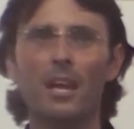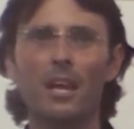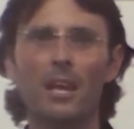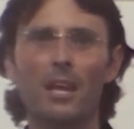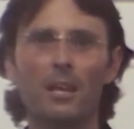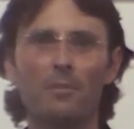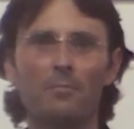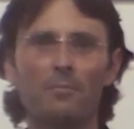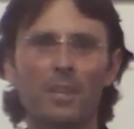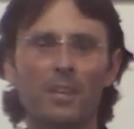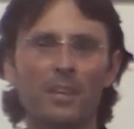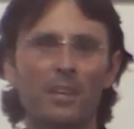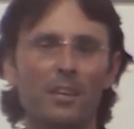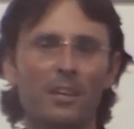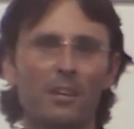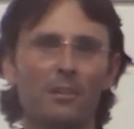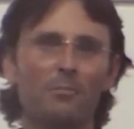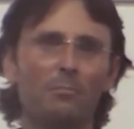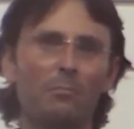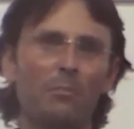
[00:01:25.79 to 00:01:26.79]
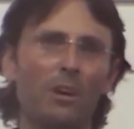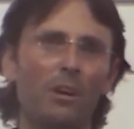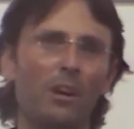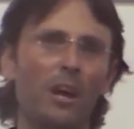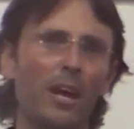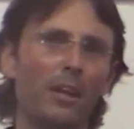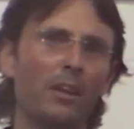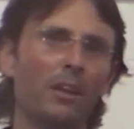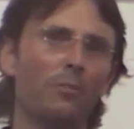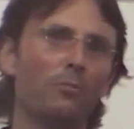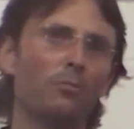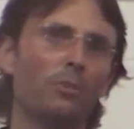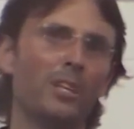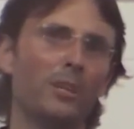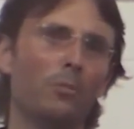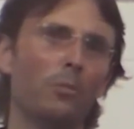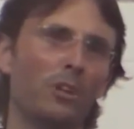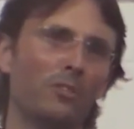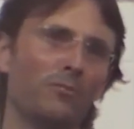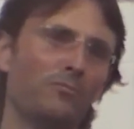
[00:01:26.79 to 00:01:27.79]
And I don't
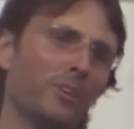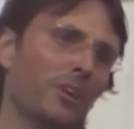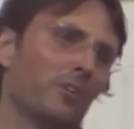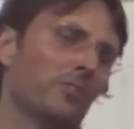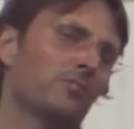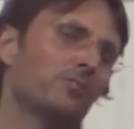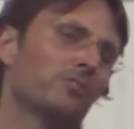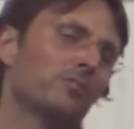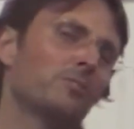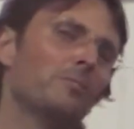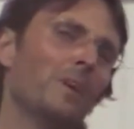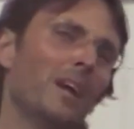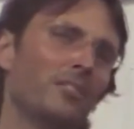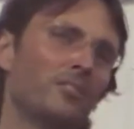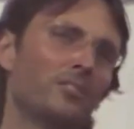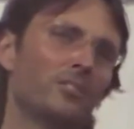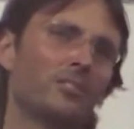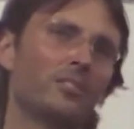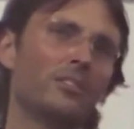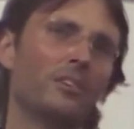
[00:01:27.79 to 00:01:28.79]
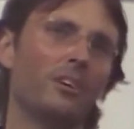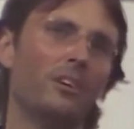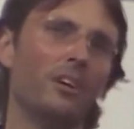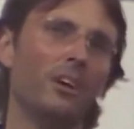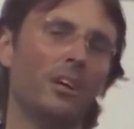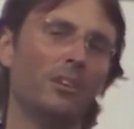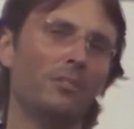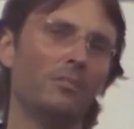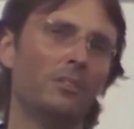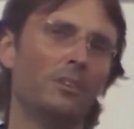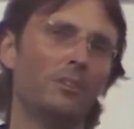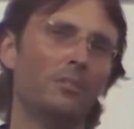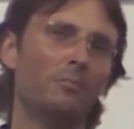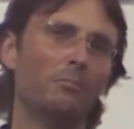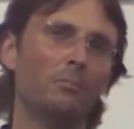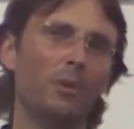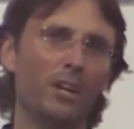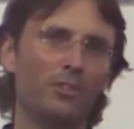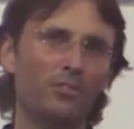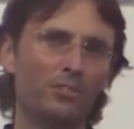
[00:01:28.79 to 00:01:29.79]
really want to focus too much on
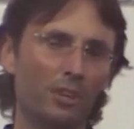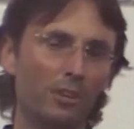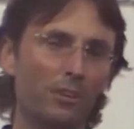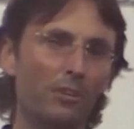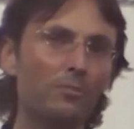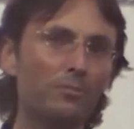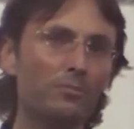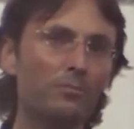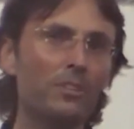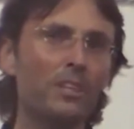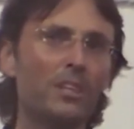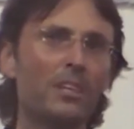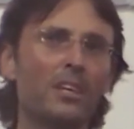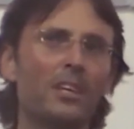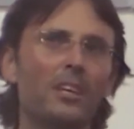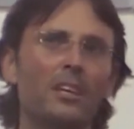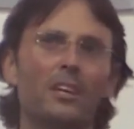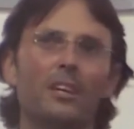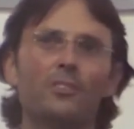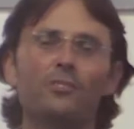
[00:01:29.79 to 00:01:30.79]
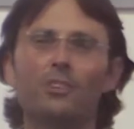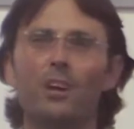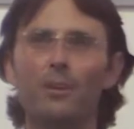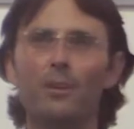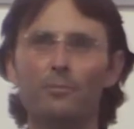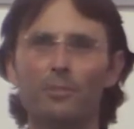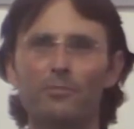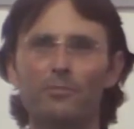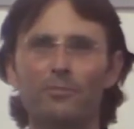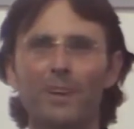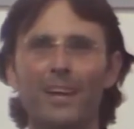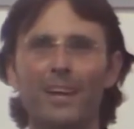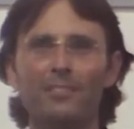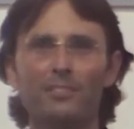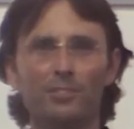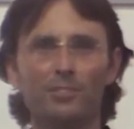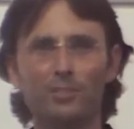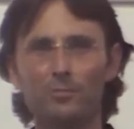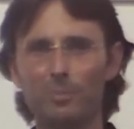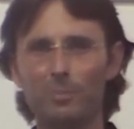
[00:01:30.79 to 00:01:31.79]
myself, aside from the
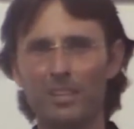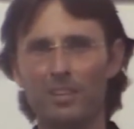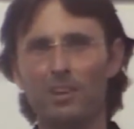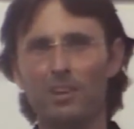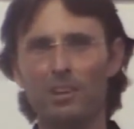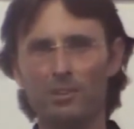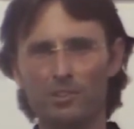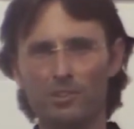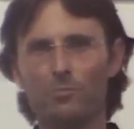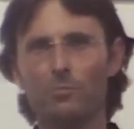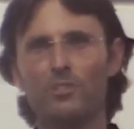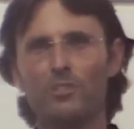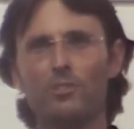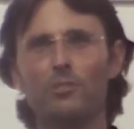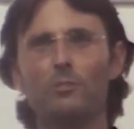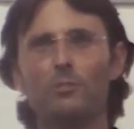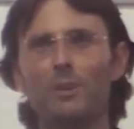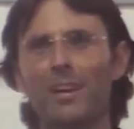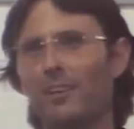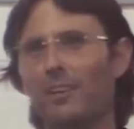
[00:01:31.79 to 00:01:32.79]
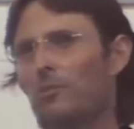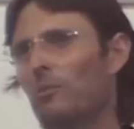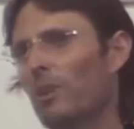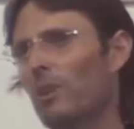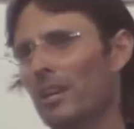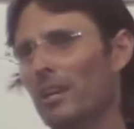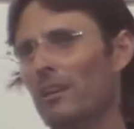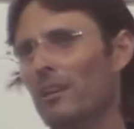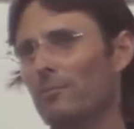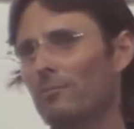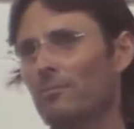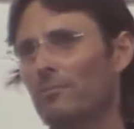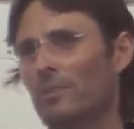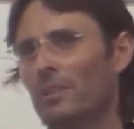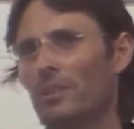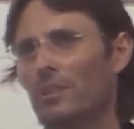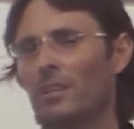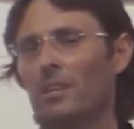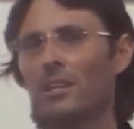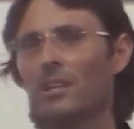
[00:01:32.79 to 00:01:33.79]
fact of just being honest with you about who I
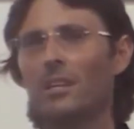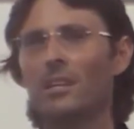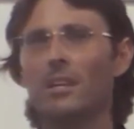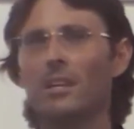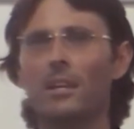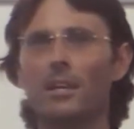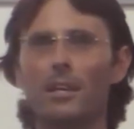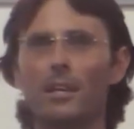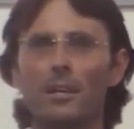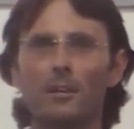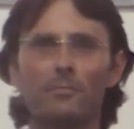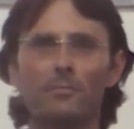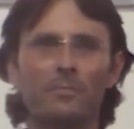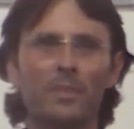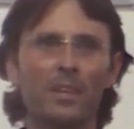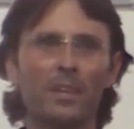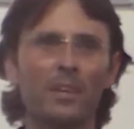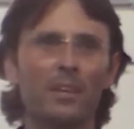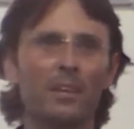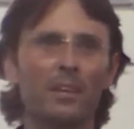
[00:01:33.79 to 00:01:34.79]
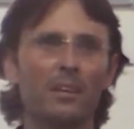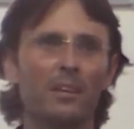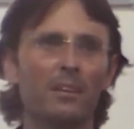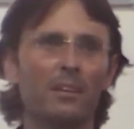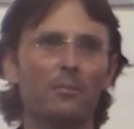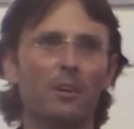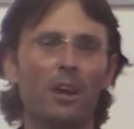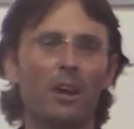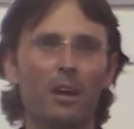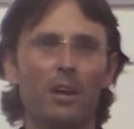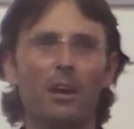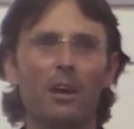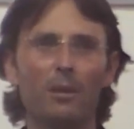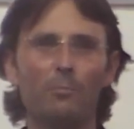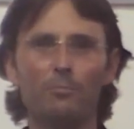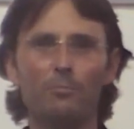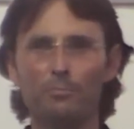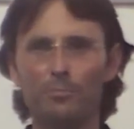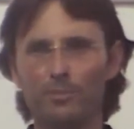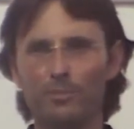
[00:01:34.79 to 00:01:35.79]
am.
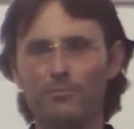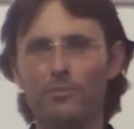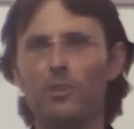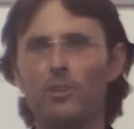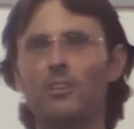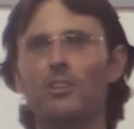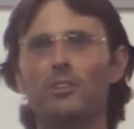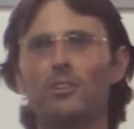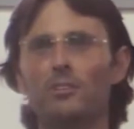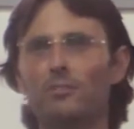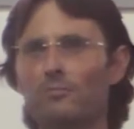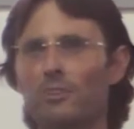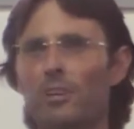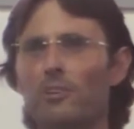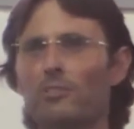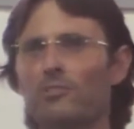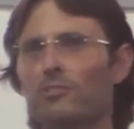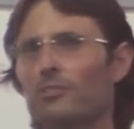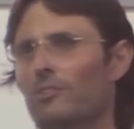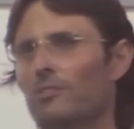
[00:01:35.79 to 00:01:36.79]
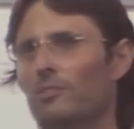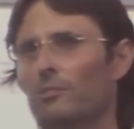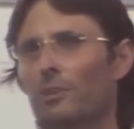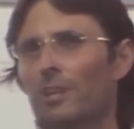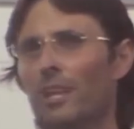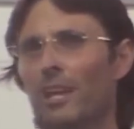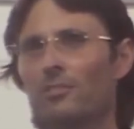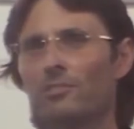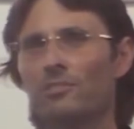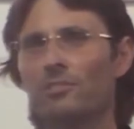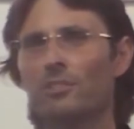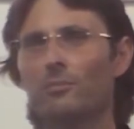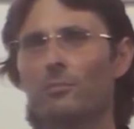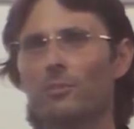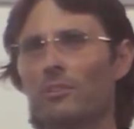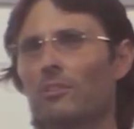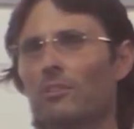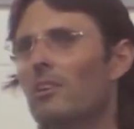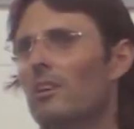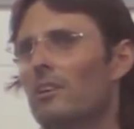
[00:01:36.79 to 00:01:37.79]
I prefer that you focus on your relationship
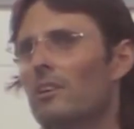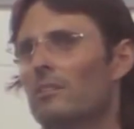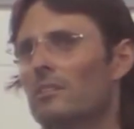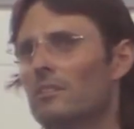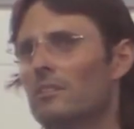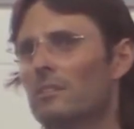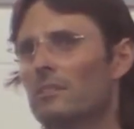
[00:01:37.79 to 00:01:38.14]
with God,